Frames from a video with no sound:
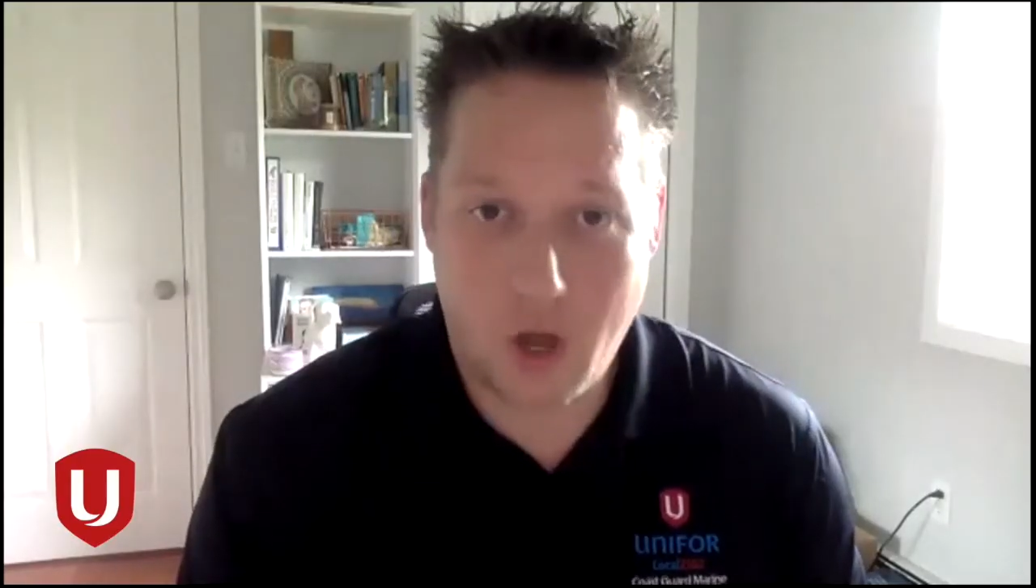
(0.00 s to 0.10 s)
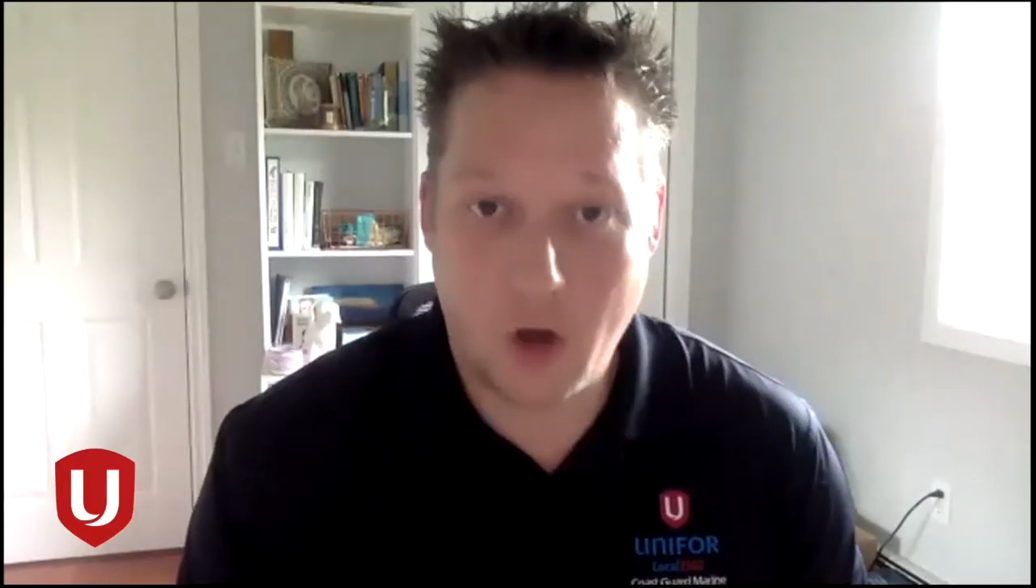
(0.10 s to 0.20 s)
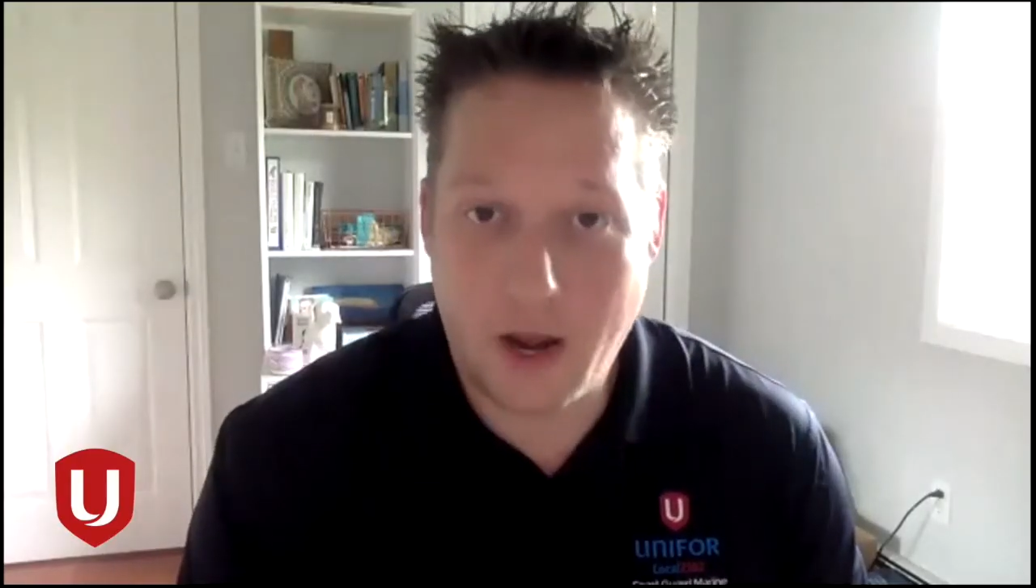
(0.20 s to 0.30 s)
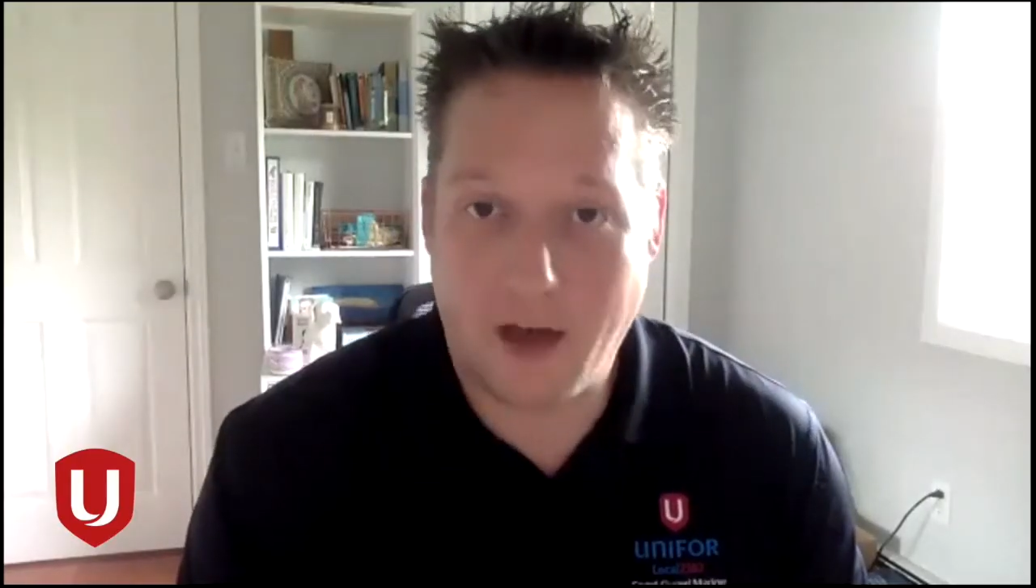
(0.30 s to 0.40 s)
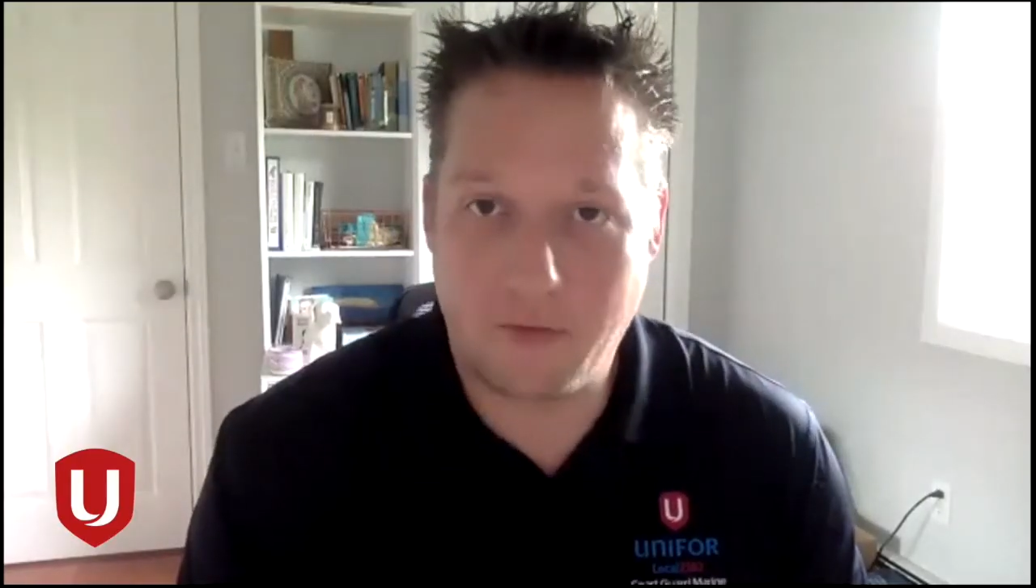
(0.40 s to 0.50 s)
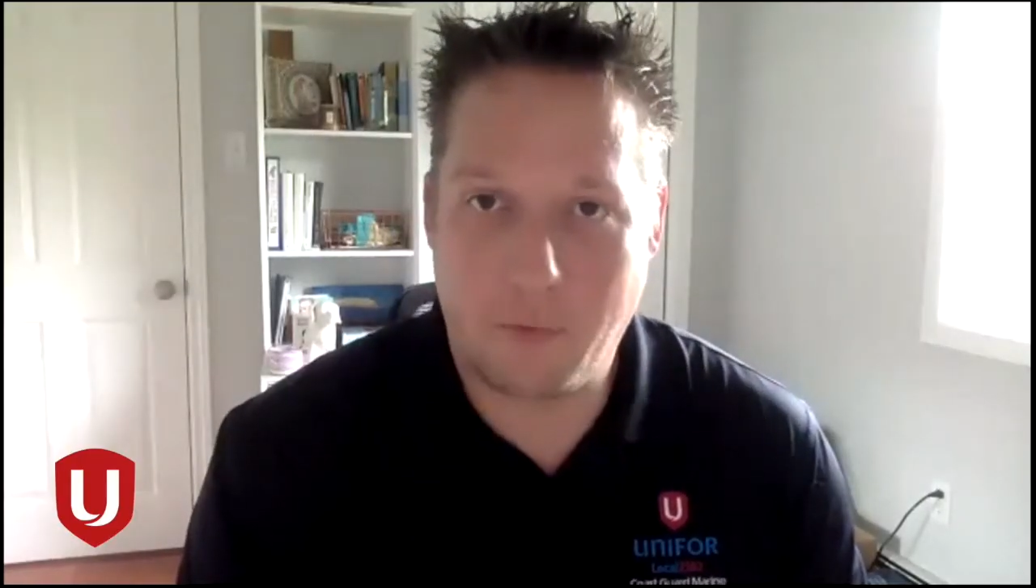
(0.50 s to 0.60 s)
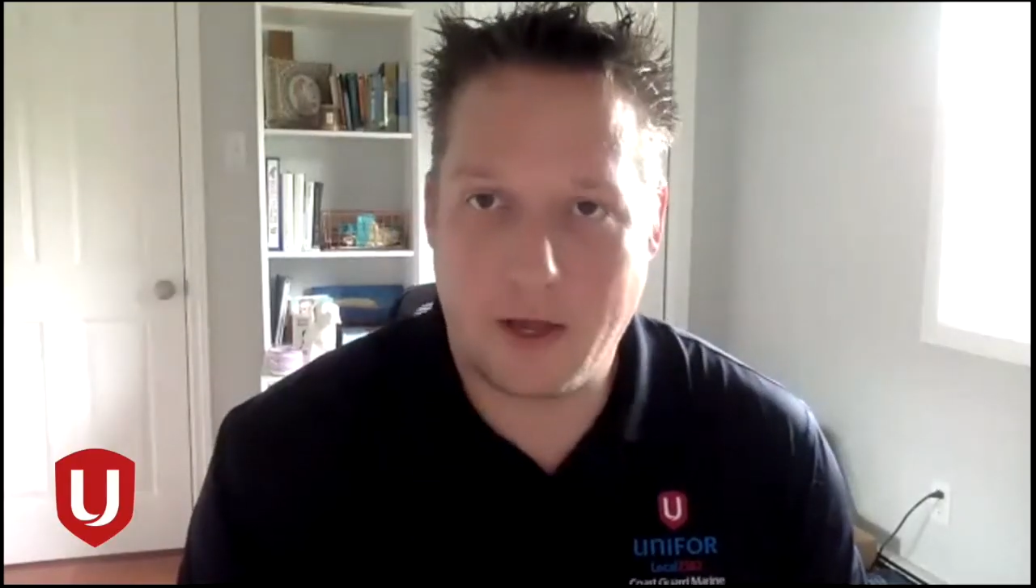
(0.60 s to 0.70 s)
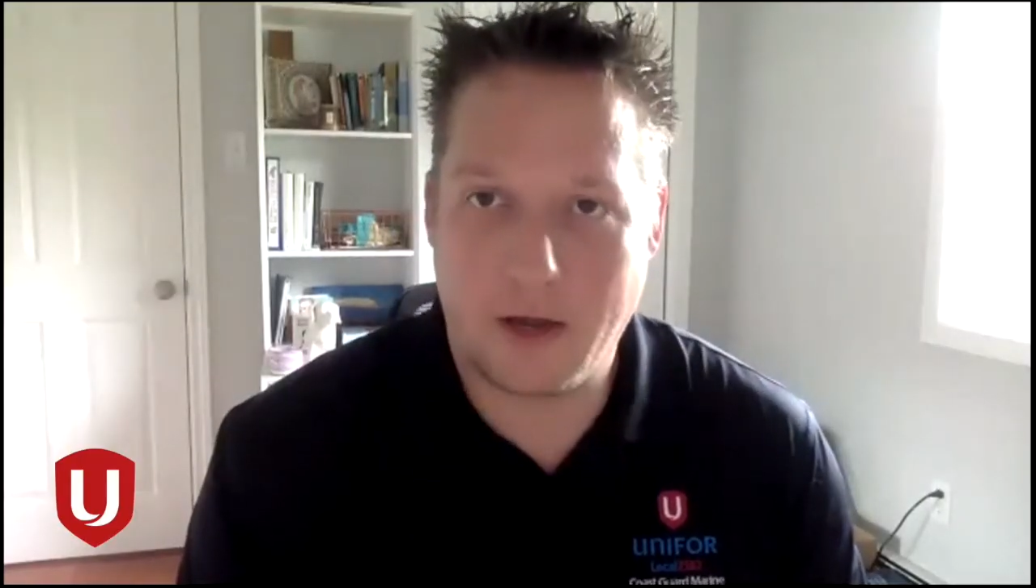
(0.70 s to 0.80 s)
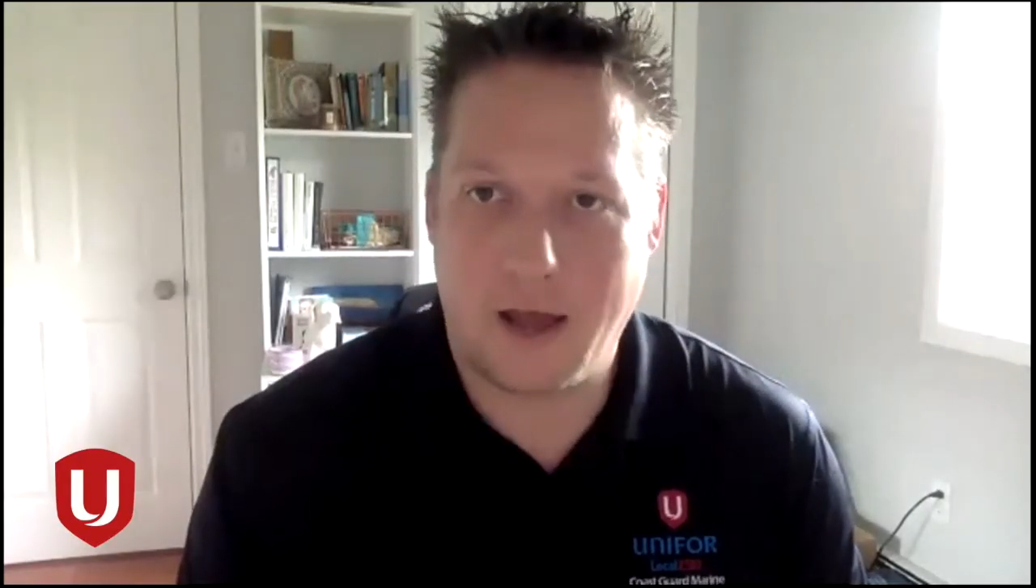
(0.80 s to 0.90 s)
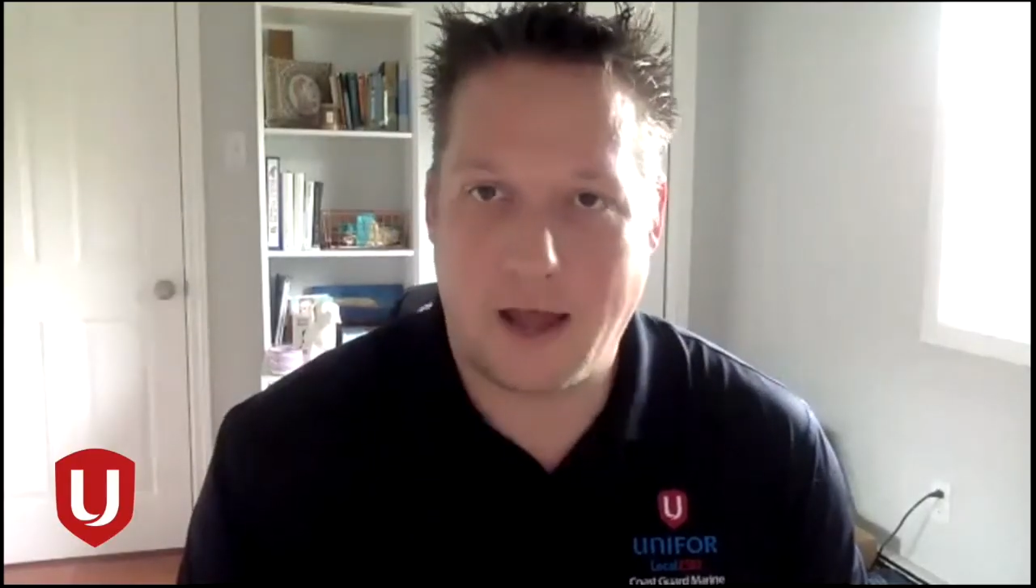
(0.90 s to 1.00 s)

could have been,